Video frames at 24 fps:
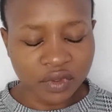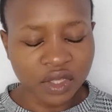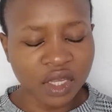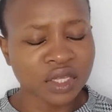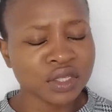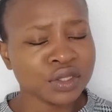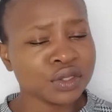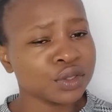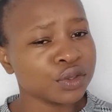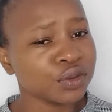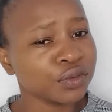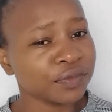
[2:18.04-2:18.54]

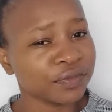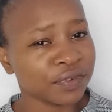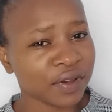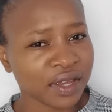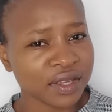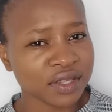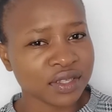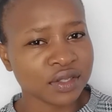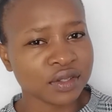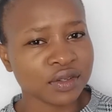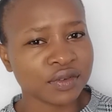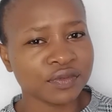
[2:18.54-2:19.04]
So
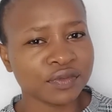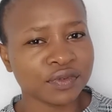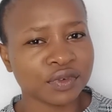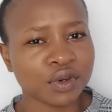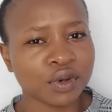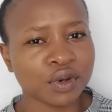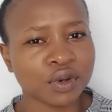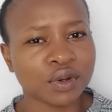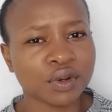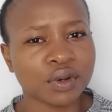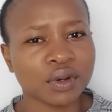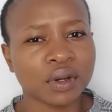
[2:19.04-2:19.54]
first of
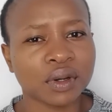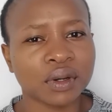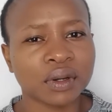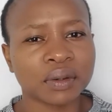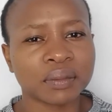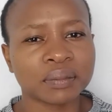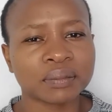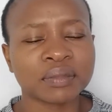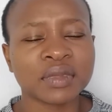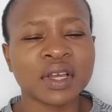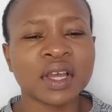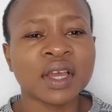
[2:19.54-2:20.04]

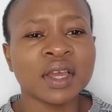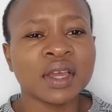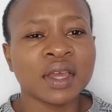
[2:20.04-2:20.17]
all,